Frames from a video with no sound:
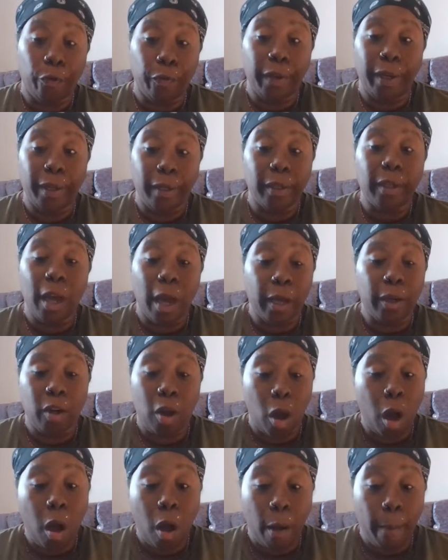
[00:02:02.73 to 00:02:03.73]
coughing kind
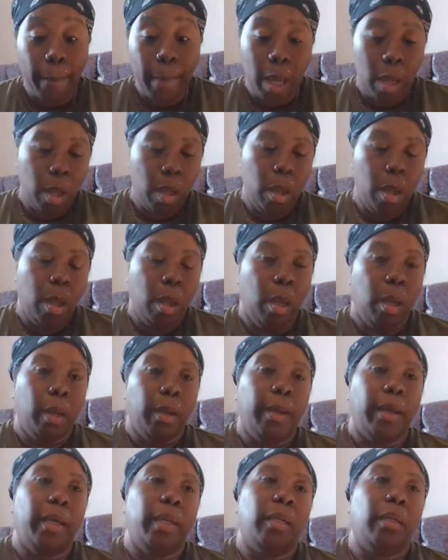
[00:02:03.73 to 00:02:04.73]
of harm?
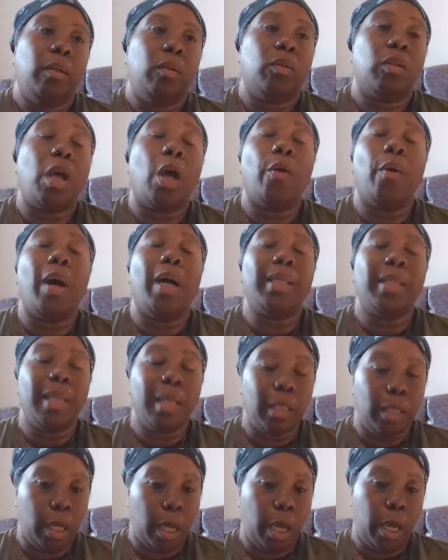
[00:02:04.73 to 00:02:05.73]
And so I
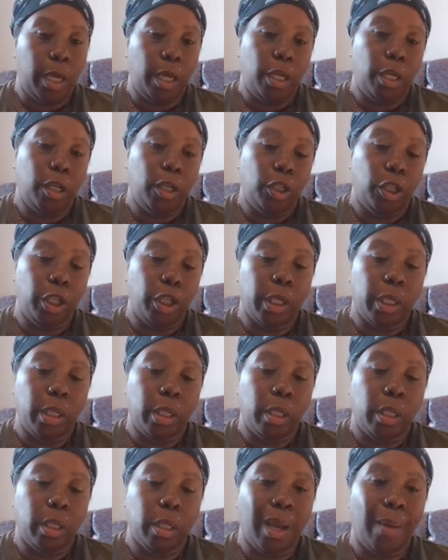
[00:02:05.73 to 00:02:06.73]
said to her, she
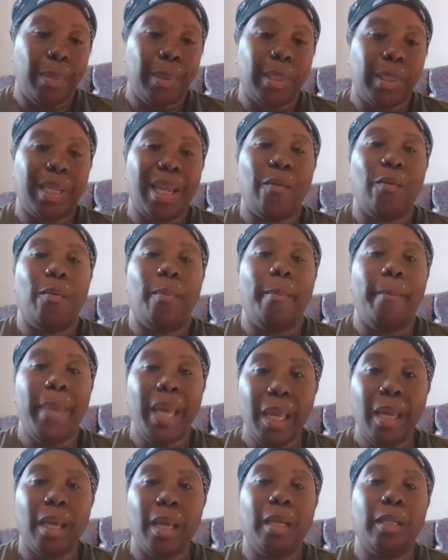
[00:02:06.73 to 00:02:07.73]
can come and stay with
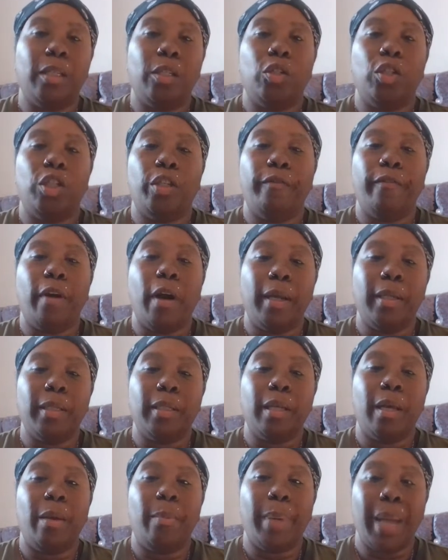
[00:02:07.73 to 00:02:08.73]
me until she
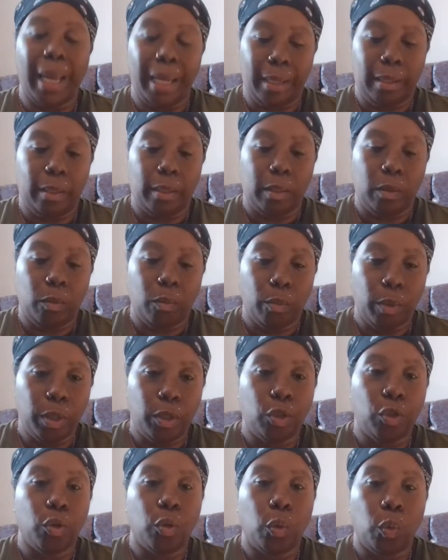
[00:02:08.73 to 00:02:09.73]
finds a place,
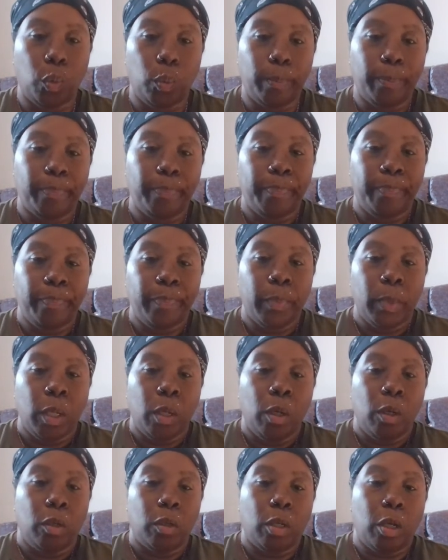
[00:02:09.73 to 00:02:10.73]
which is cool.
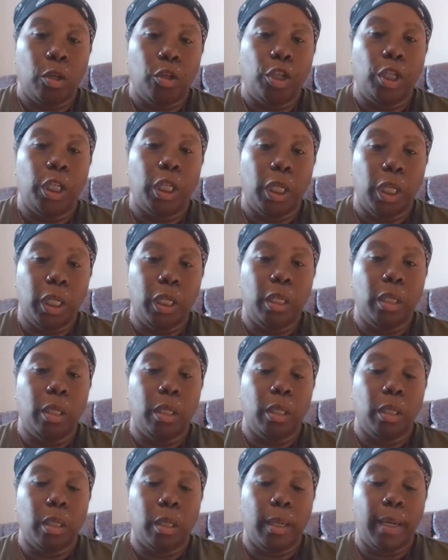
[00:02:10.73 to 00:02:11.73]
So she did,
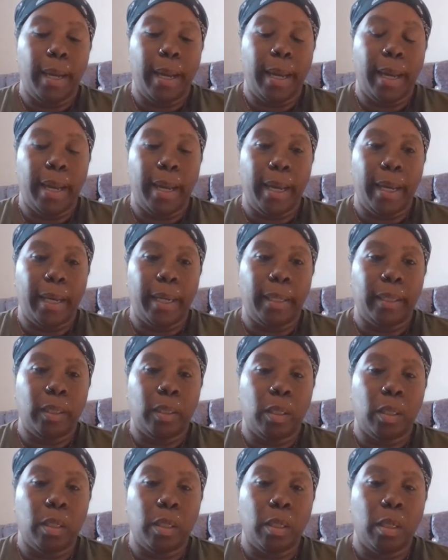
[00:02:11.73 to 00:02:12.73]

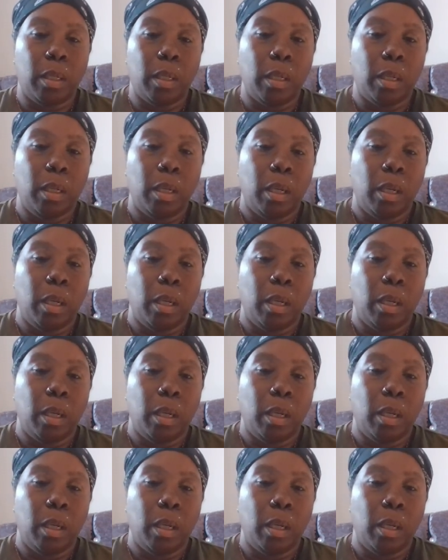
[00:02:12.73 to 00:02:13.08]
and